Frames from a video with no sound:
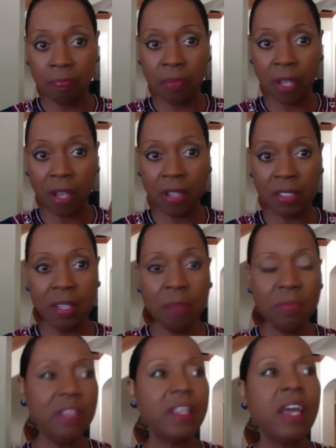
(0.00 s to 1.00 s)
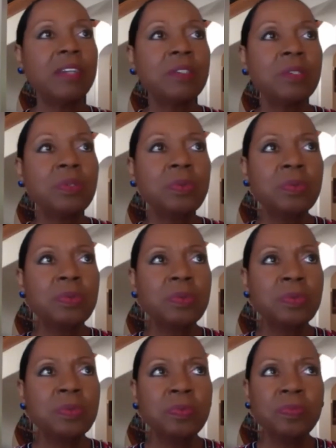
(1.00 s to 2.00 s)
on something that
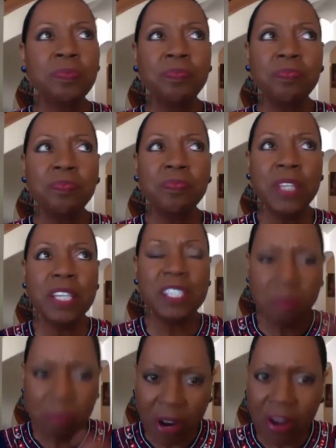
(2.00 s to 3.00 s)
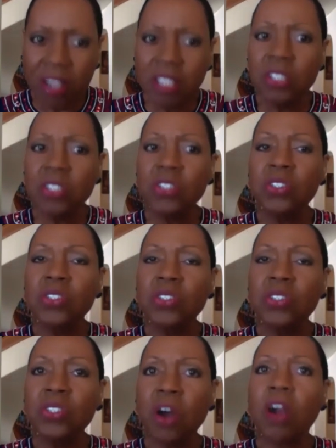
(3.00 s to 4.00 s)
is America's
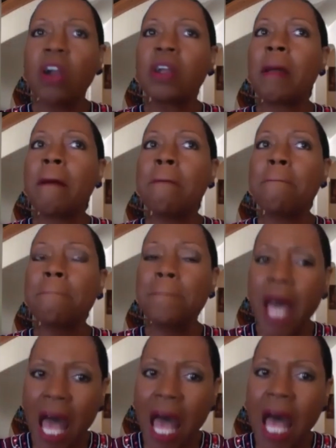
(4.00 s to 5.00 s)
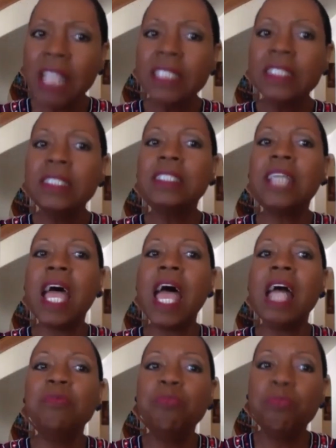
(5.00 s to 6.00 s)
dark past
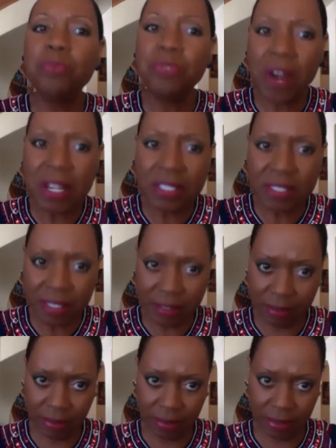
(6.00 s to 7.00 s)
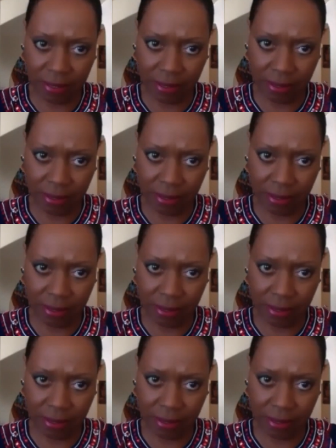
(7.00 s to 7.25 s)
and present.